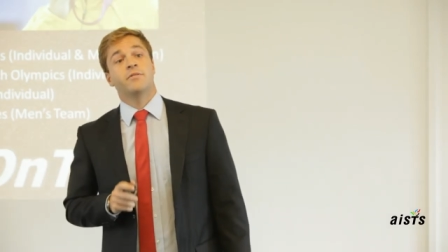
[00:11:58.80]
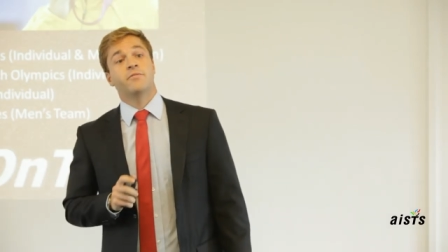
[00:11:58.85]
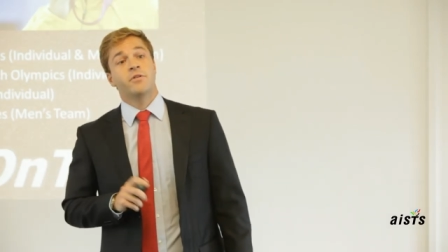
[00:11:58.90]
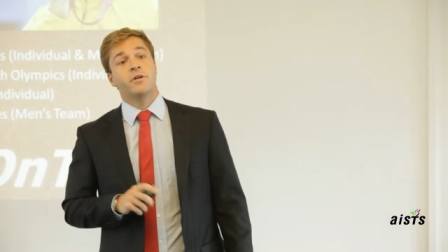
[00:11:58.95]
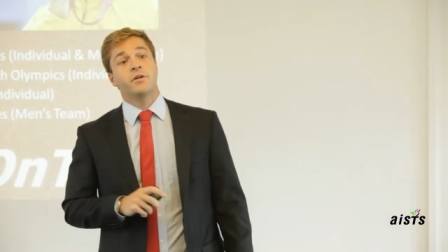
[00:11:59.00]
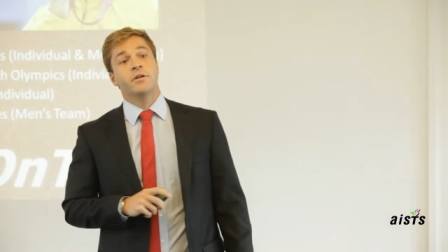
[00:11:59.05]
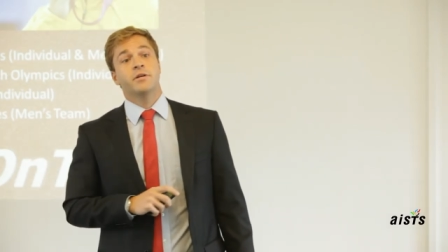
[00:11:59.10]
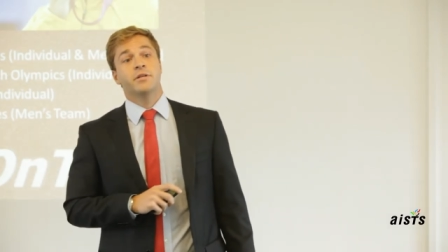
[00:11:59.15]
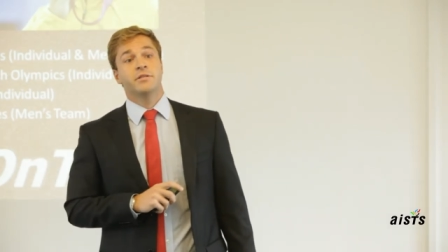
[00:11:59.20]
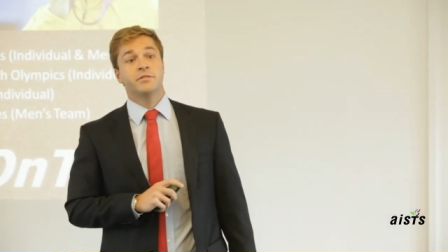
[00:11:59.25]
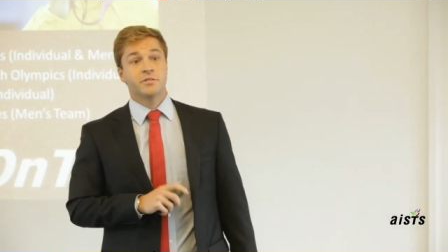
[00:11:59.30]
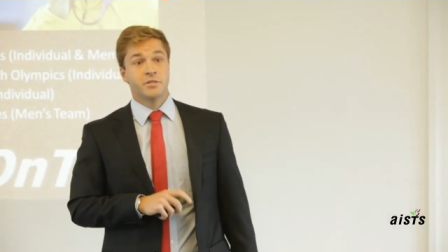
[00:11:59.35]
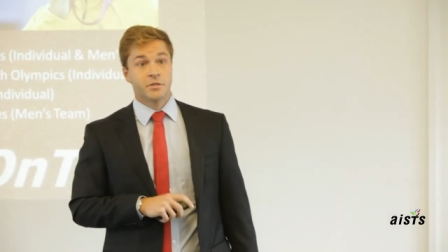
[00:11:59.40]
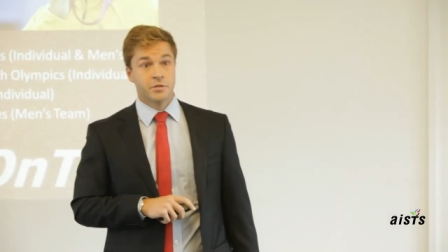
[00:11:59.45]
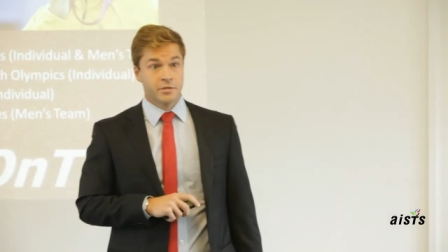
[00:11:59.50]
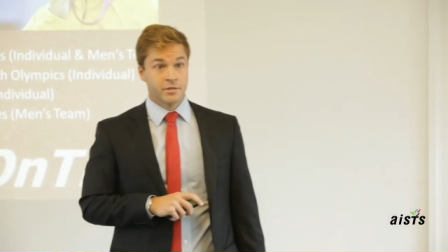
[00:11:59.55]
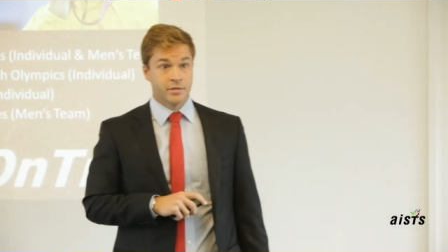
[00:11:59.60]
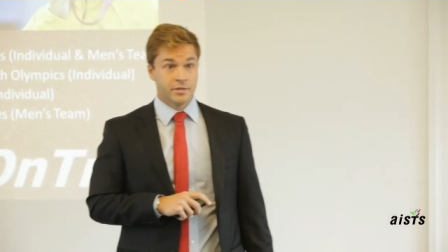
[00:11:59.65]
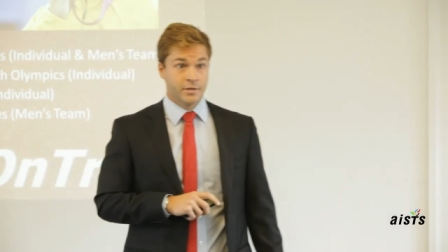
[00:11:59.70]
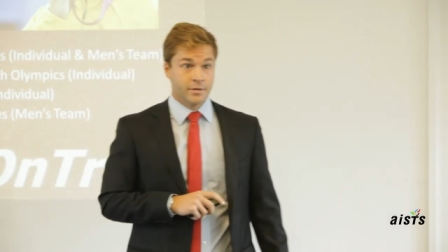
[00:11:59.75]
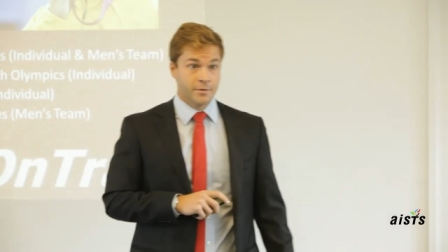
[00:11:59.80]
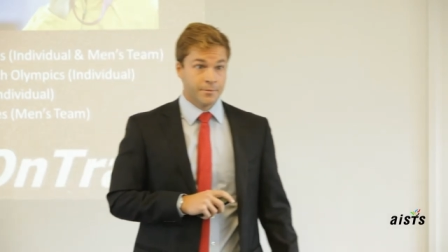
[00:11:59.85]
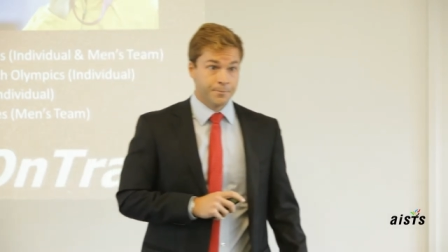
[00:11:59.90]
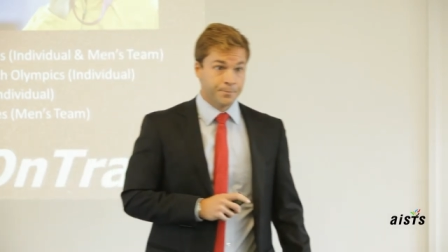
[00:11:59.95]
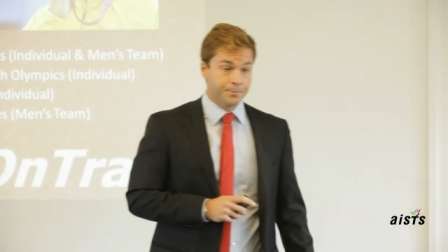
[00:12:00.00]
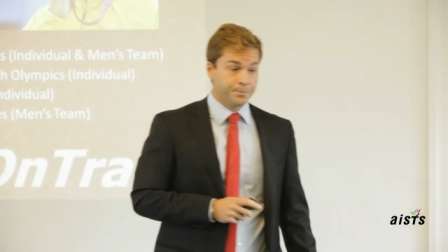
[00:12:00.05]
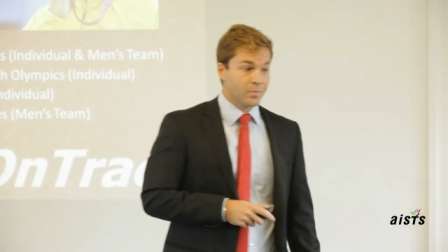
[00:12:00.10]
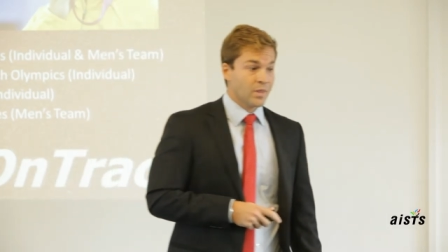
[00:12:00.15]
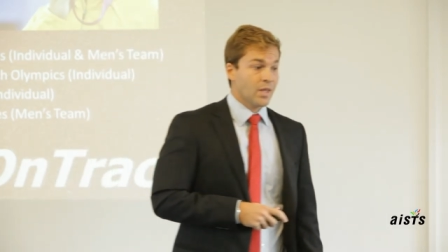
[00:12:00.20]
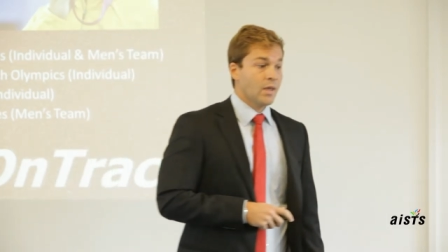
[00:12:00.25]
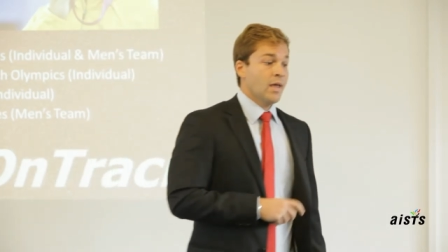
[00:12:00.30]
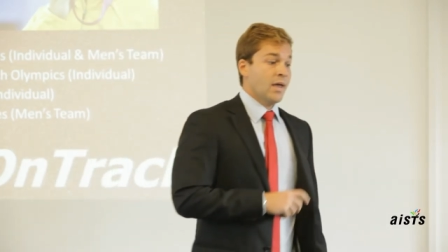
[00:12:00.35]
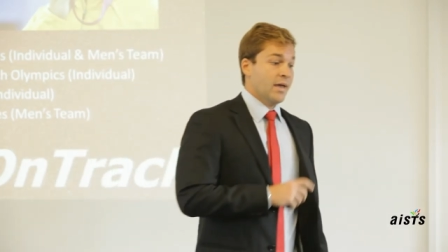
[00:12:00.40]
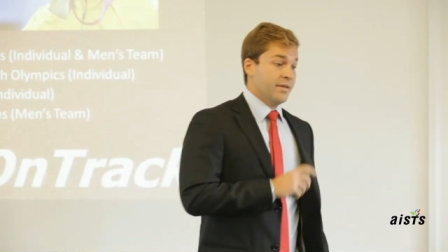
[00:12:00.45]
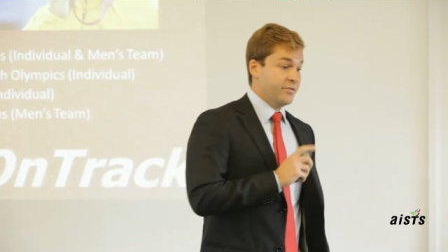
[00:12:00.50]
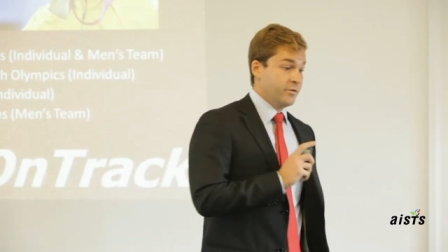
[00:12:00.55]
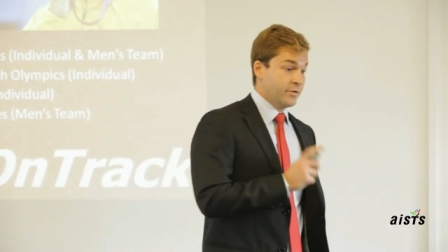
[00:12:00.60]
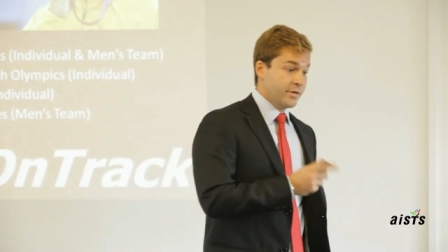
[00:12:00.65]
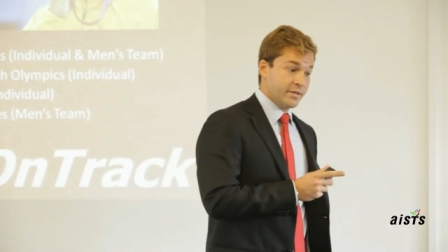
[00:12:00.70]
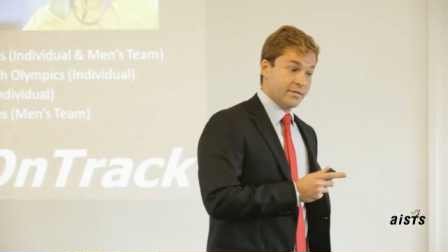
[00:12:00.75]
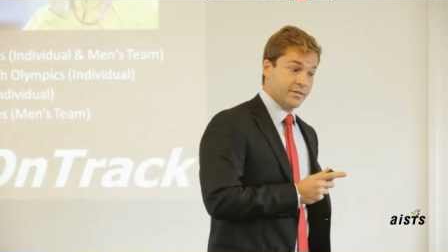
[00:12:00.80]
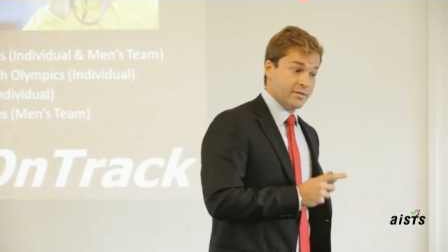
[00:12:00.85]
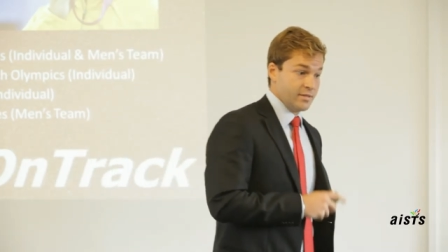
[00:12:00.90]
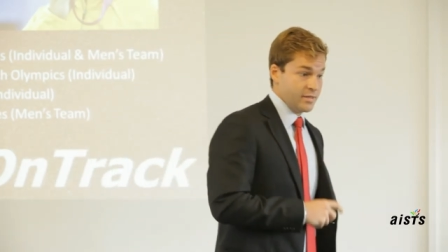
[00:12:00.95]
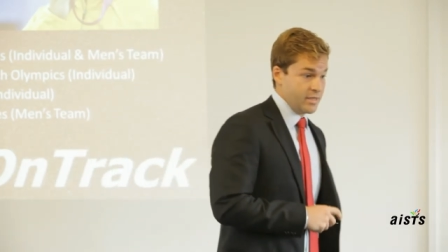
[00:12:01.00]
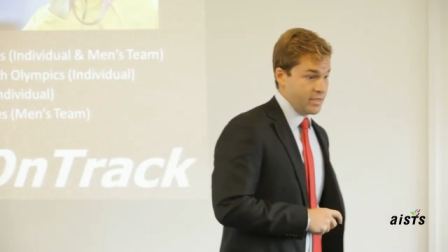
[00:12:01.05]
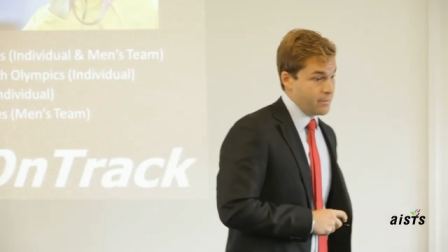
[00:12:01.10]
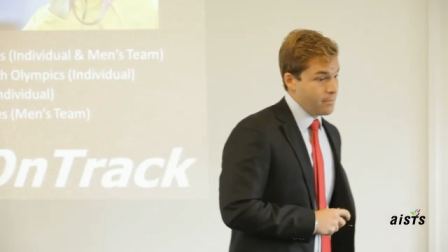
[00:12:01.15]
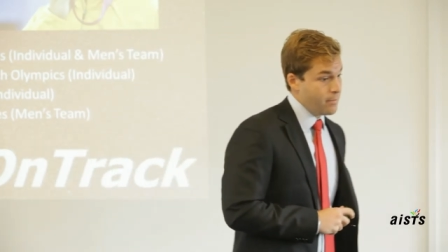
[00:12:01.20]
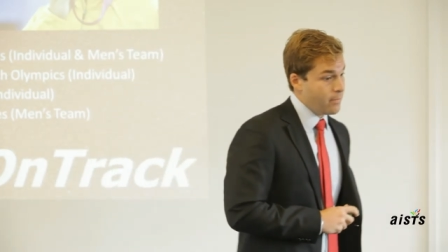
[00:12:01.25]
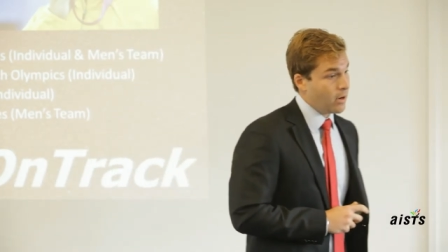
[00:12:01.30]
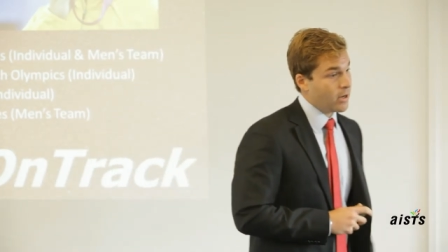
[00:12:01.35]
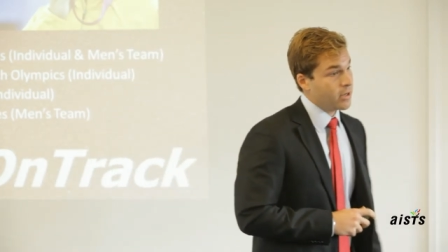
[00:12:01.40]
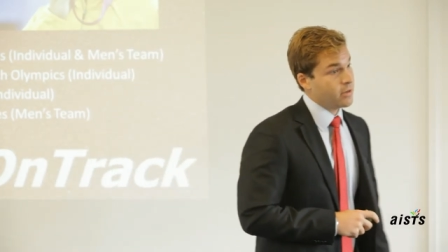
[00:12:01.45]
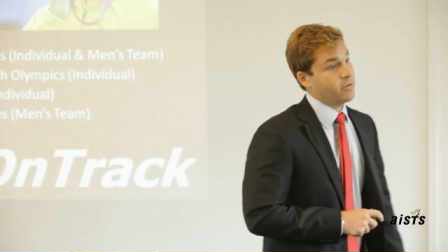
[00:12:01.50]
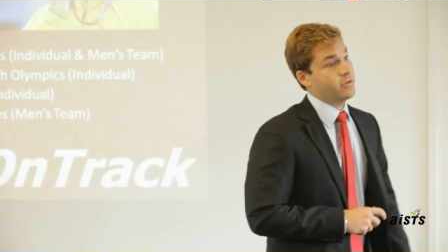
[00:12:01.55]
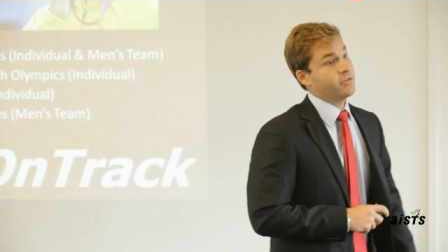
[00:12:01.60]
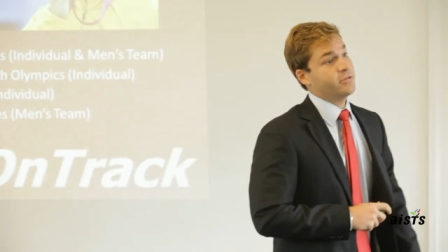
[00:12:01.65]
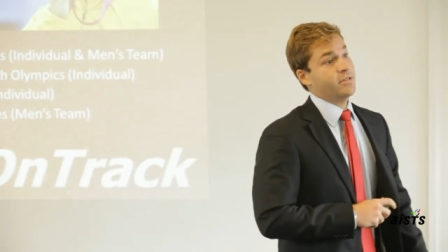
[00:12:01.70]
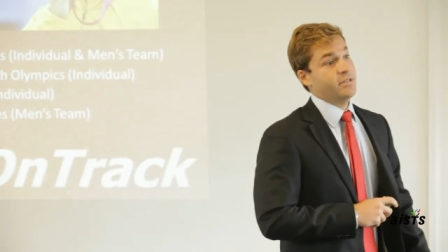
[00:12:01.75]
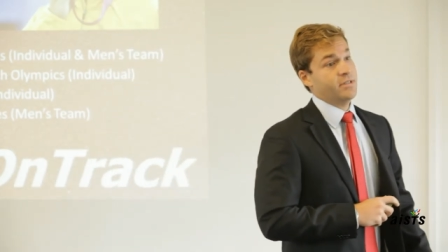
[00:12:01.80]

and very uncertain. As you can see, Marcos